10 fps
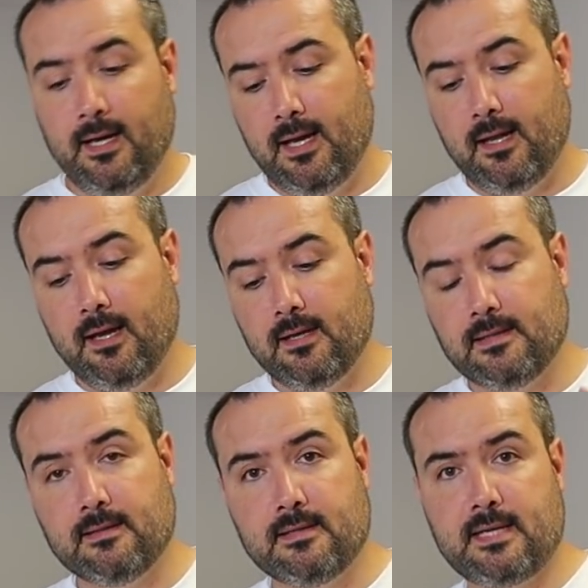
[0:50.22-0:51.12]
and
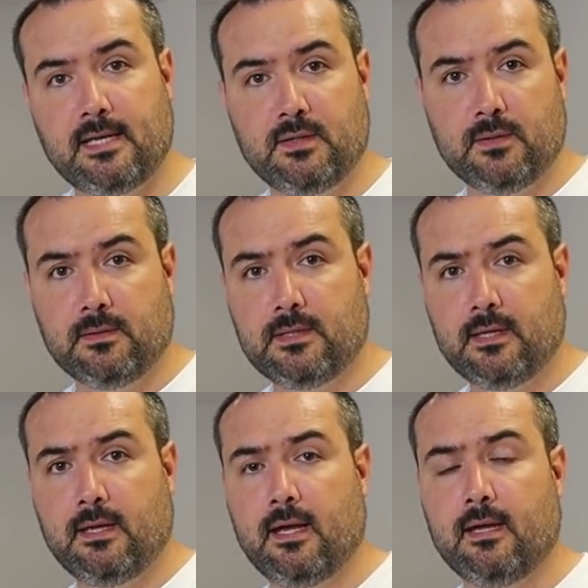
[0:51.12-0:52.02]
then stay tuned
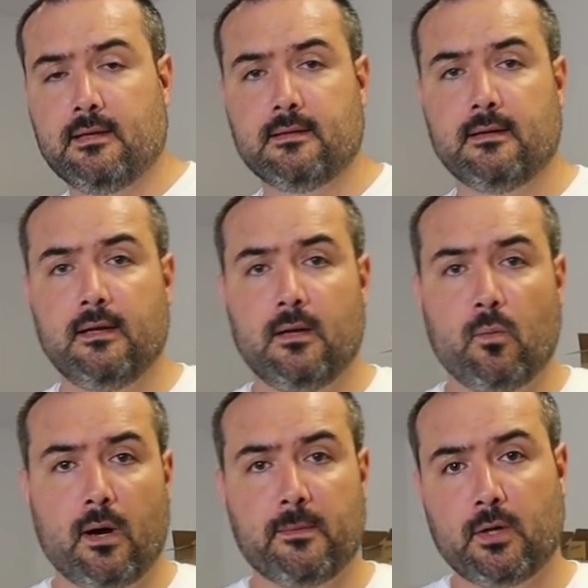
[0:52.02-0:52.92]
to the end
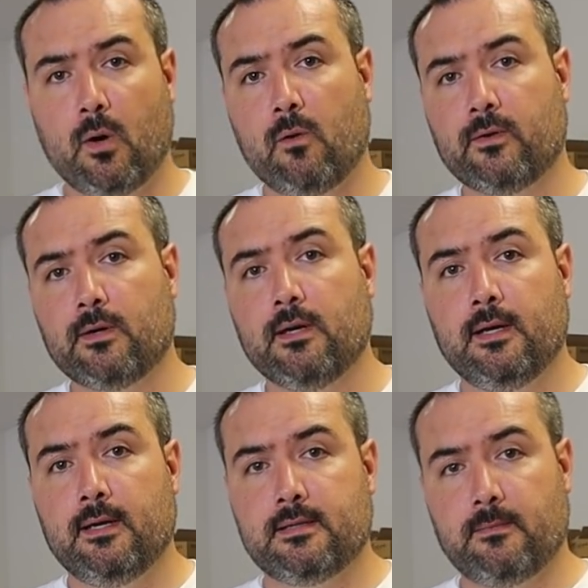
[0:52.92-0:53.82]
where I'm going to go over
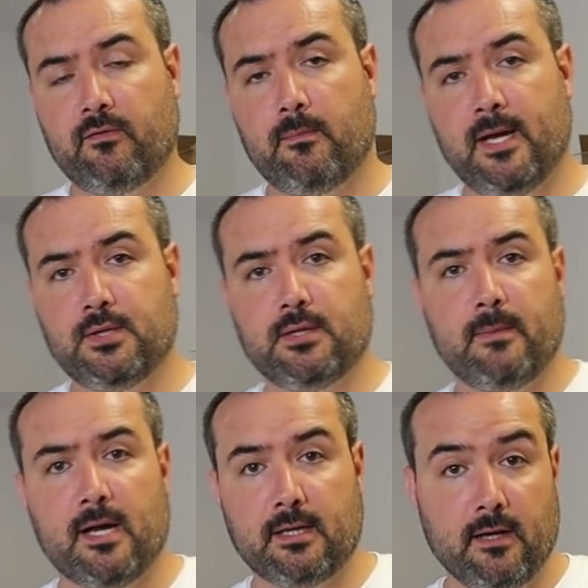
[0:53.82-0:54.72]
some information
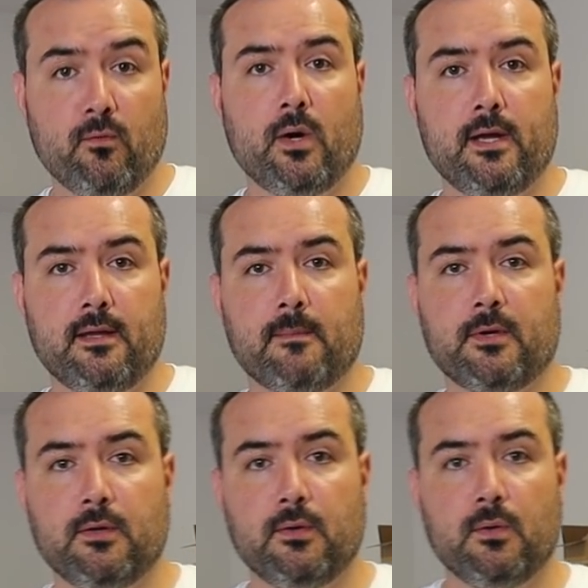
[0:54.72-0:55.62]
about a giveaway that I'm
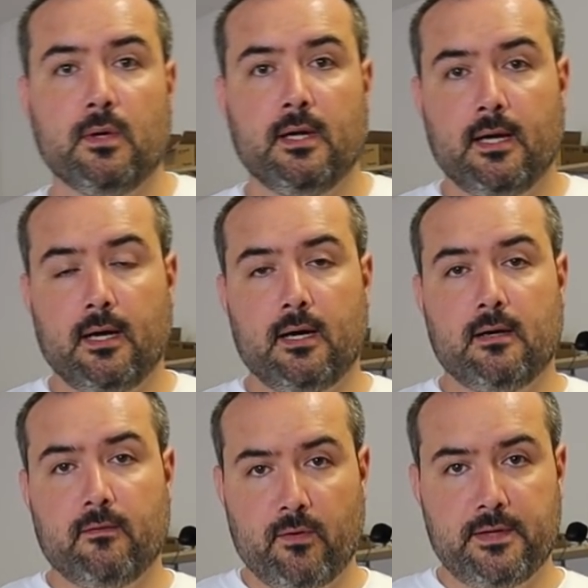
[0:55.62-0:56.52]
going to do
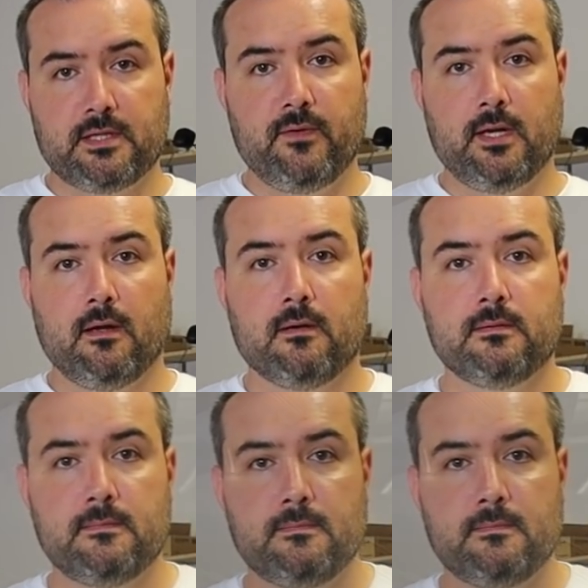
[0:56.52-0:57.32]
for this video.